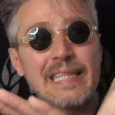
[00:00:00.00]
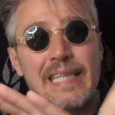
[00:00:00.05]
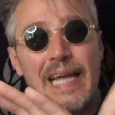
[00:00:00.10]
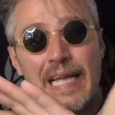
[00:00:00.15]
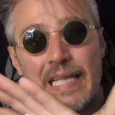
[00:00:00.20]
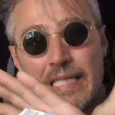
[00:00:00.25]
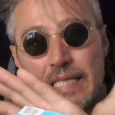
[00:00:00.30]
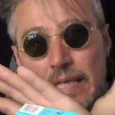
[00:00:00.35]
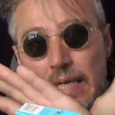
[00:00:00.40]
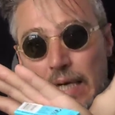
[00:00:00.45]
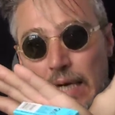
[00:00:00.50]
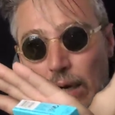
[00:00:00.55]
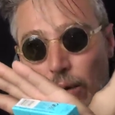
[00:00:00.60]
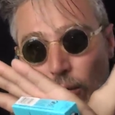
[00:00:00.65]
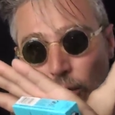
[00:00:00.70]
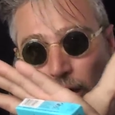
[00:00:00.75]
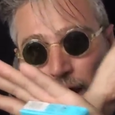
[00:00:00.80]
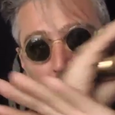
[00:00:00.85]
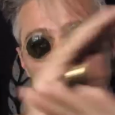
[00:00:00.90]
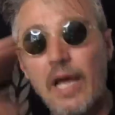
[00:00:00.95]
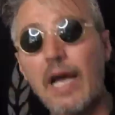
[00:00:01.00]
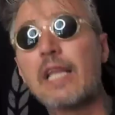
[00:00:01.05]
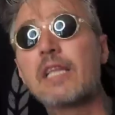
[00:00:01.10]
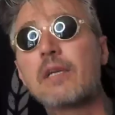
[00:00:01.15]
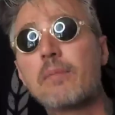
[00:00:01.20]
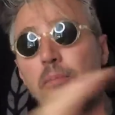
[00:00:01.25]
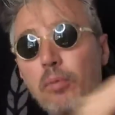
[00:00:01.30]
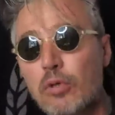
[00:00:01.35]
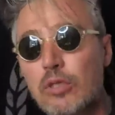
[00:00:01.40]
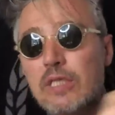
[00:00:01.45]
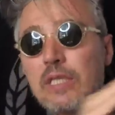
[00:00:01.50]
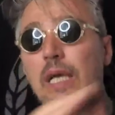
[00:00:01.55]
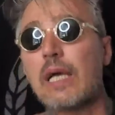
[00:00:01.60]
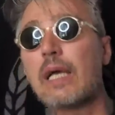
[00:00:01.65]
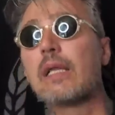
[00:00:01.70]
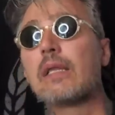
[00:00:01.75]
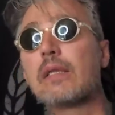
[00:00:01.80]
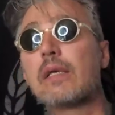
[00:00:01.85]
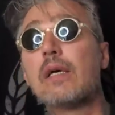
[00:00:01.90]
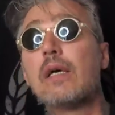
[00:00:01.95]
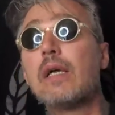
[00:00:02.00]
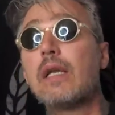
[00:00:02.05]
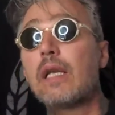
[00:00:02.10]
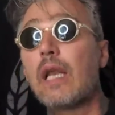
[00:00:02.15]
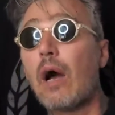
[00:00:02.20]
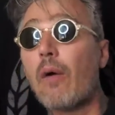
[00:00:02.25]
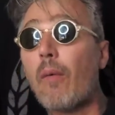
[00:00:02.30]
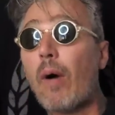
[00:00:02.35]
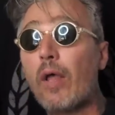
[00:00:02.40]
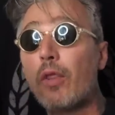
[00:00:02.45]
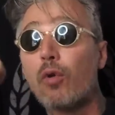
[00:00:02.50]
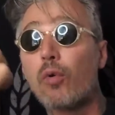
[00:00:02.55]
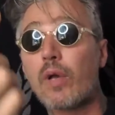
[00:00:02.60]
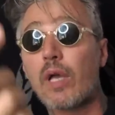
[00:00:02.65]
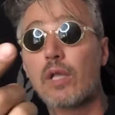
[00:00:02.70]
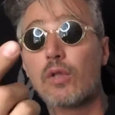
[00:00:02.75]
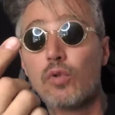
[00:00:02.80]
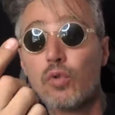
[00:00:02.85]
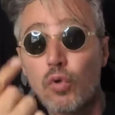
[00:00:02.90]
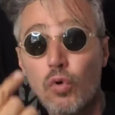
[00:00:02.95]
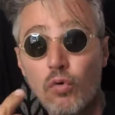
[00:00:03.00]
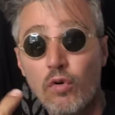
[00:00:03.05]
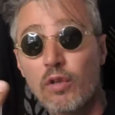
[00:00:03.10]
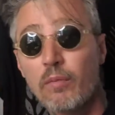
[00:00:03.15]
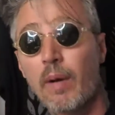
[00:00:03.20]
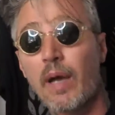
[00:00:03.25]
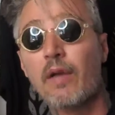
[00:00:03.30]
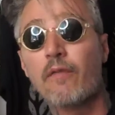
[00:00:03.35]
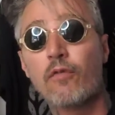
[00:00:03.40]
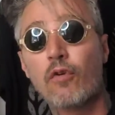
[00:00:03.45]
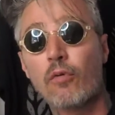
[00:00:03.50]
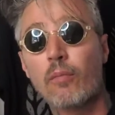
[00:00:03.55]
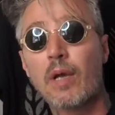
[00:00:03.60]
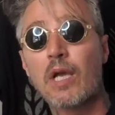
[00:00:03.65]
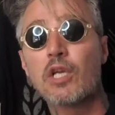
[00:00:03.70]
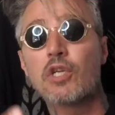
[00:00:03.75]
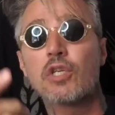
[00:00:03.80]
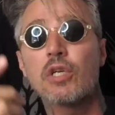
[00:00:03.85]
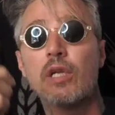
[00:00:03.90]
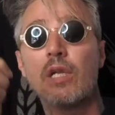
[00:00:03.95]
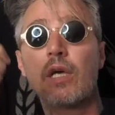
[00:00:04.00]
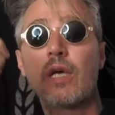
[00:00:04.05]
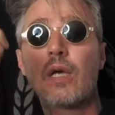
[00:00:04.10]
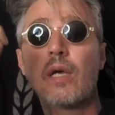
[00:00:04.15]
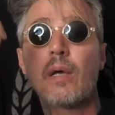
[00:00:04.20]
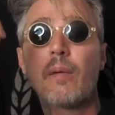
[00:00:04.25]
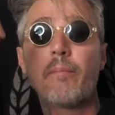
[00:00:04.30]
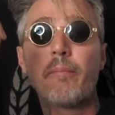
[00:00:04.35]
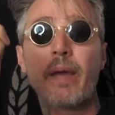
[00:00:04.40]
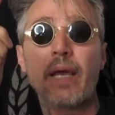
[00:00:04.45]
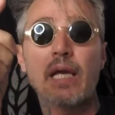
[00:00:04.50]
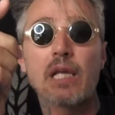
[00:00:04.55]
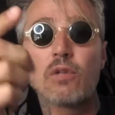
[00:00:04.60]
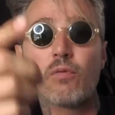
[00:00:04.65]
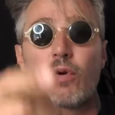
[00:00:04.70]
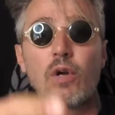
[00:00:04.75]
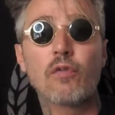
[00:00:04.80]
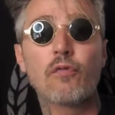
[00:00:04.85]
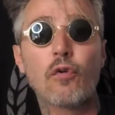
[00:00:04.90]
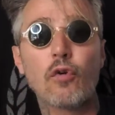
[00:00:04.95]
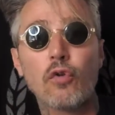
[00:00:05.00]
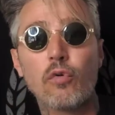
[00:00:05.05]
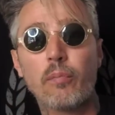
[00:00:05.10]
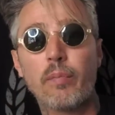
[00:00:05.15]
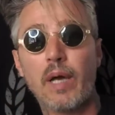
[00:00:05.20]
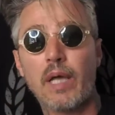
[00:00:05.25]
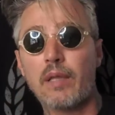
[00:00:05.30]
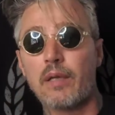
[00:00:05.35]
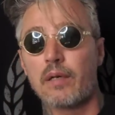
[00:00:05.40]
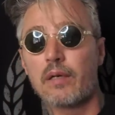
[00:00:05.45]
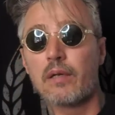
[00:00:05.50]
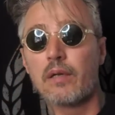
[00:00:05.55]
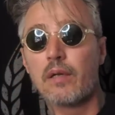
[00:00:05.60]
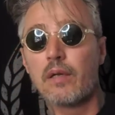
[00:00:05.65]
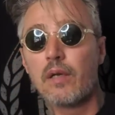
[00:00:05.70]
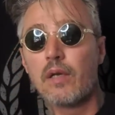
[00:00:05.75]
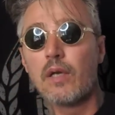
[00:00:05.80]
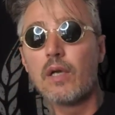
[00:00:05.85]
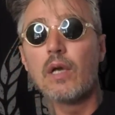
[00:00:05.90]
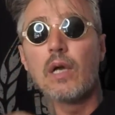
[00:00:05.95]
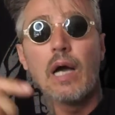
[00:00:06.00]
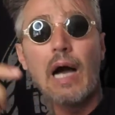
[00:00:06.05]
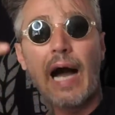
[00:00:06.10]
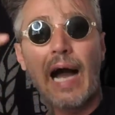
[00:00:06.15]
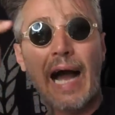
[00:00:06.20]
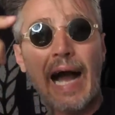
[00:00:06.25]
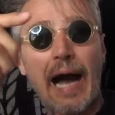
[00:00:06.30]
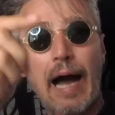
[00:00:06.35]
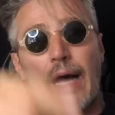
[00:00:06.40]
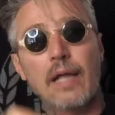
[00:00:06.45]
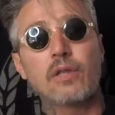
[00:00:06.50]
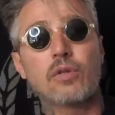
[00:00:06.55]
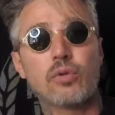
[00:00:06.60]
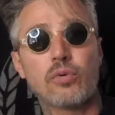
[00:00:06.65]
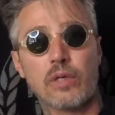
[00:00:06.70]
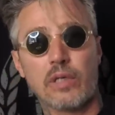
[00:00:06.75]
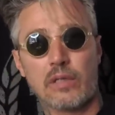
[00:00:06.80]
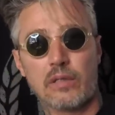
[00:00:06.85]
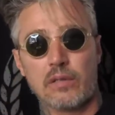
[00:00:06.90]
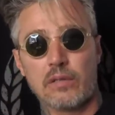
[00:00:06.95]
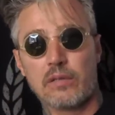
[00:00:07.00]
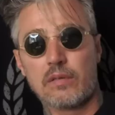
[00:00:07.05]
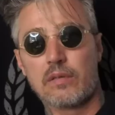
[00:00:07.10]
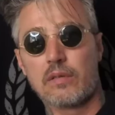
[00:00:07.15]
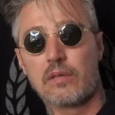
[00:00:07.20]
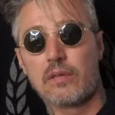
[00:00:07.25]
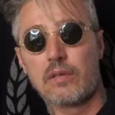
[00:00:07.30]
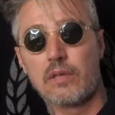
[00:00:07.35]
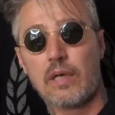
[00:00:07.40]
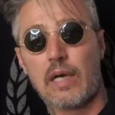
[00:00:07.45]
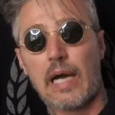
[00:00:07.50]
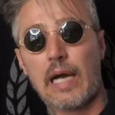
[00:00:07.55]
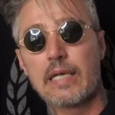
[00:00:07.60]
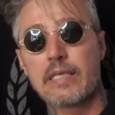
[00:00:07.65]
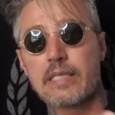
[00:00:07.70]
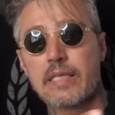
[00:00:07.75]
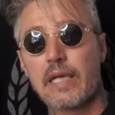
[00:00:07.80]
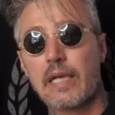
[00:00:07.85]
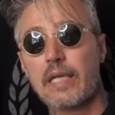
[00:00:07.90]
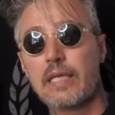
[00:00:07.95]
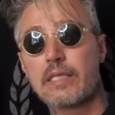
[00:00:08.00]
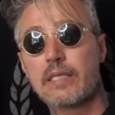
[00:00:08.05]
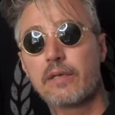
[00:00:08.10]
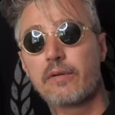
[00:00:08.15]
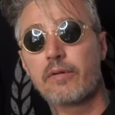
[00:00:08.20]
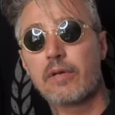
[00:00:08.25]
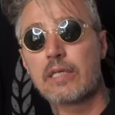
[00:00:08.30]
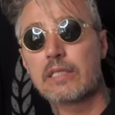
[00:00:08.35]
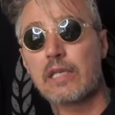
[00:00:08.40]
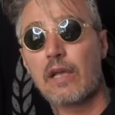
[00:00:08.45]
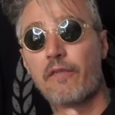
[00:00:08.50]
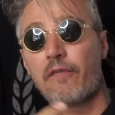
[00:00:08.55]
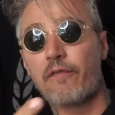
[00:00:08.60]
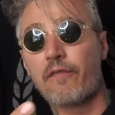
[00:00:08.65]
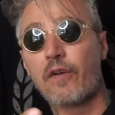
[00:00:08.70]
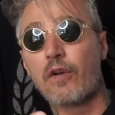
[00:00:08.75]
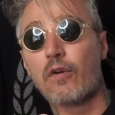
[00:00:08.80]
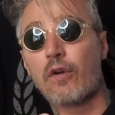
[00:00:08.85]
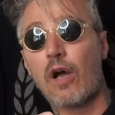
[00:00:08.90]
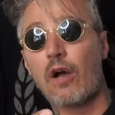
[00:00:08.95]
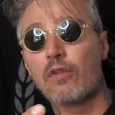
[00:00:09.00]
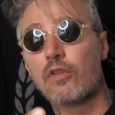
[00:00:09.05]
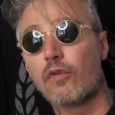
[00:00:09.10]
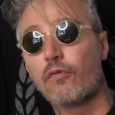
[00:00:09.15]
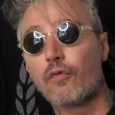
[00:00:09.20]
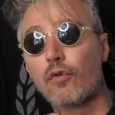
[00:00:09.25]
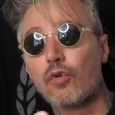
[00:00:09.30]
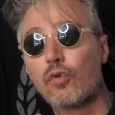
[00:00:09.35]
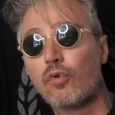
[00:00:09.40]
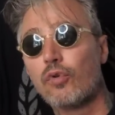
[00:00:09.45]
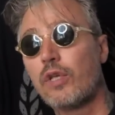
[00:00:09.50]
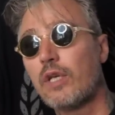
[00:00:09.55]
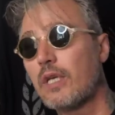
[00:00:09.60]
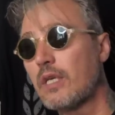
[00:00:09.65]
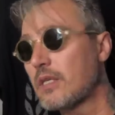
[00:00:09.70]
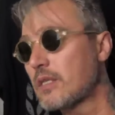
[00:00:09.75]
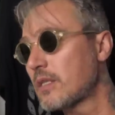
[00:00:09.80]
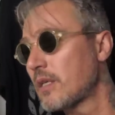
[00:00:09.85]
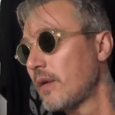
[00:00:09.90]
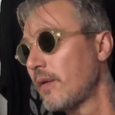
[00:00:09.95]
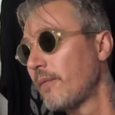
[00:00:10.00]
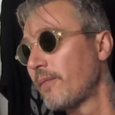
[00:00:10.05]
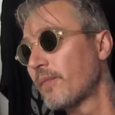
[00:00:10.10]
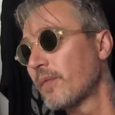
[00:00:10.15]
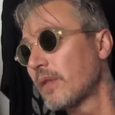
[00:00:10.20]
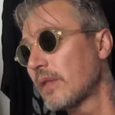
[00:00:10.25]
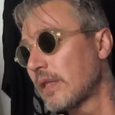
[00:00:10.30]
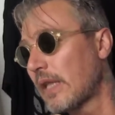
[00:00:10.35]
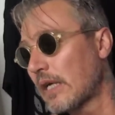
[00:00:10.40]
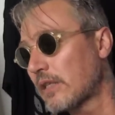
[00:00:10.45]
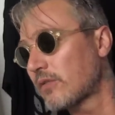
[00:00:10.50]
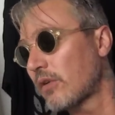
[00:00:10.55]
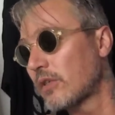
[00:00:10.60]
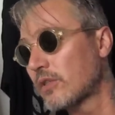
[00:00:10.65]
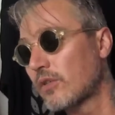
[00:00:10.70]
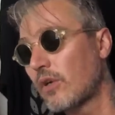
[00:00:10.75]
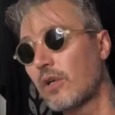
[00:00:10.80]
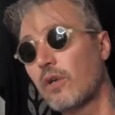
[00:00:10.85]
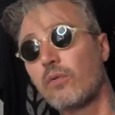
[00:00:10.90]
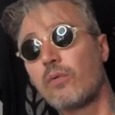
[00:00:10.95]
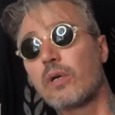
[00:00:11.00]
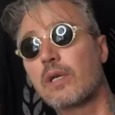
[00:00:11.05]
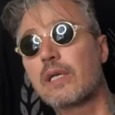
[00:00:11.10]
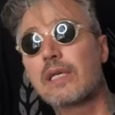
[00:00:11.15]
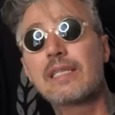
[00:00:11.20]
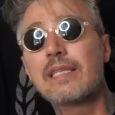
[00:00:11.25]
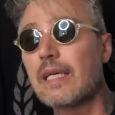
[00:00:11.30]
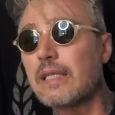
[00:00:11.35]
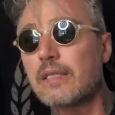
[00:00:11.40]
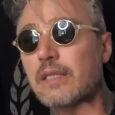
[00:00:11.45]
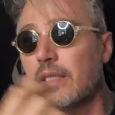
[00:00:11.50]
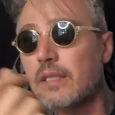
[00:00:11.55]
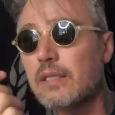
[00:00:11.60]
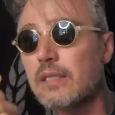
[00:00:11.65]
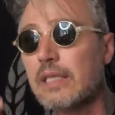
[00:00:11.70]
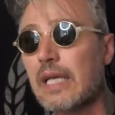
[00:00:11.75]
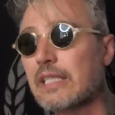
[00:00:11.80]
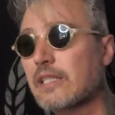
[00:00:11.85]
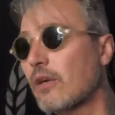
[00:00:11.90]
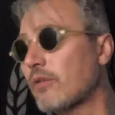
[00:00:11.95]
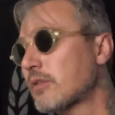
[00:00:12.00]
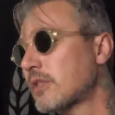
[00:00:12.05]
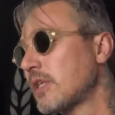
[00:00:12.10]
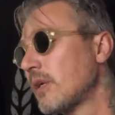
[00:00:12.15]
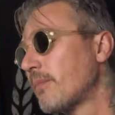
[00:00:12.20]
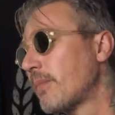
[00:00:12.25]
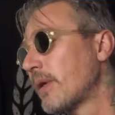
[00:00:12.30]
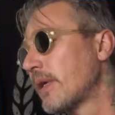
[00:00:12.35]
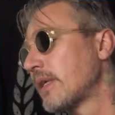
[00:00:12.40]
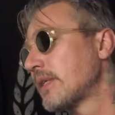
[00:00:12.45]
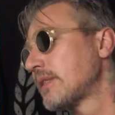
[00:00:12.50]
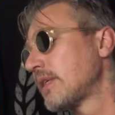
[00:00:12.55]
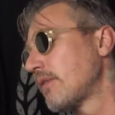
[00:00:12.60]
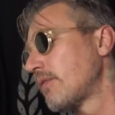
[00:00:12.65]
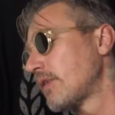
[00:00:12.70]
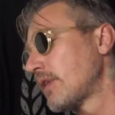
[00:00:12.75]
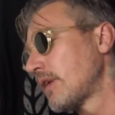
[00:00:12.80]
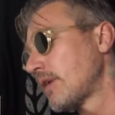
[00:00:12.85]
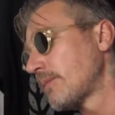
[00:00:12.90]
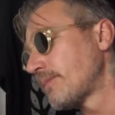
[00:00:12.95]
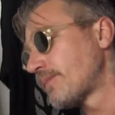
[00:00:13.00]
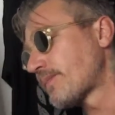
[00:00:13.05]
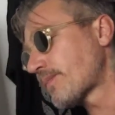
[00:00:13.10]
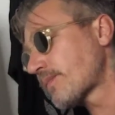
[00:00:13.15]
That's 100%. Now, what you can do with my information, make it work for you better. Add to it. And say, listen, Chris, I figured out if you do this, that's how it's gonna work. That's it. That's how simple it is, everything.